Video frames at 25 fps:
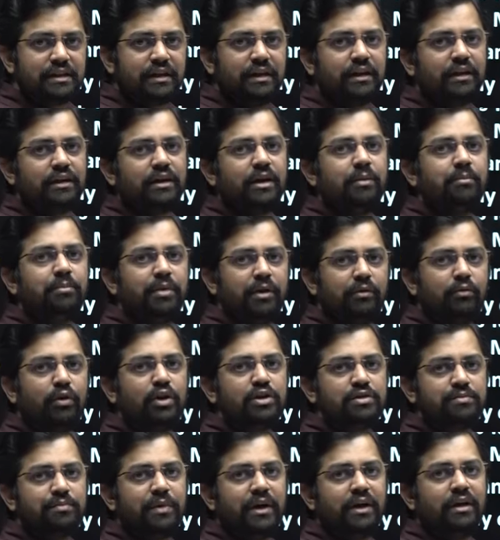uh, temple
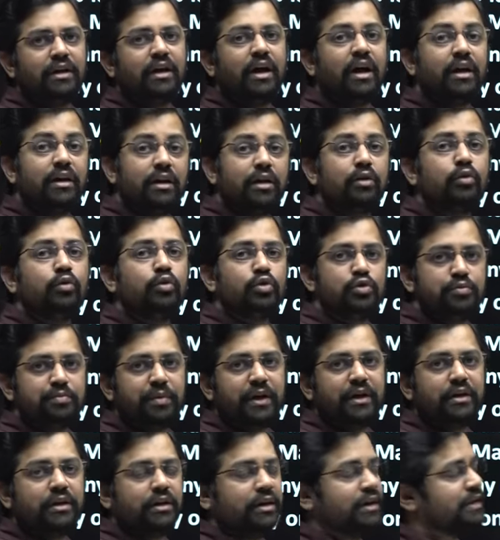was built under whose
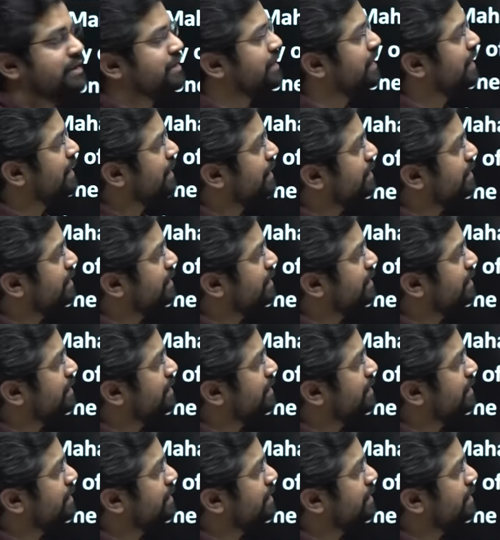patronage,